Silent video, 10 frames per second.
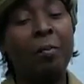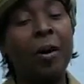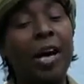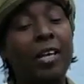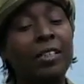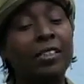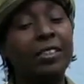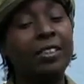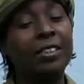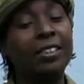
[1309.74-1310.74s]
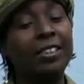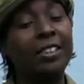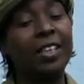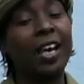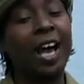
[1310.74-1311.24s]
but
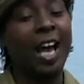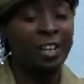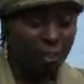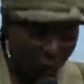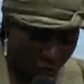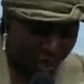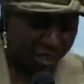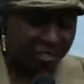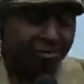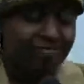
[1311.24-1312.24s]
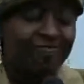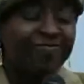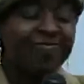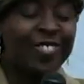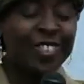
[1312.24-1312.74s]
I know that
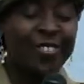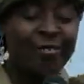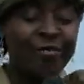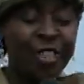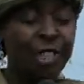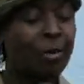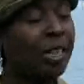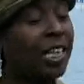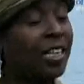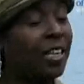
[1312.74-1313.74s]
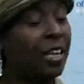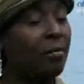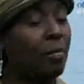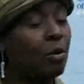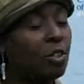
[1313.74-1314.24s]
viscerally and
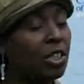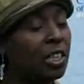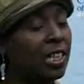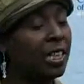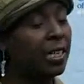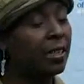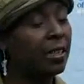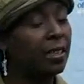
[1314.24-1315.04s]
emotionally,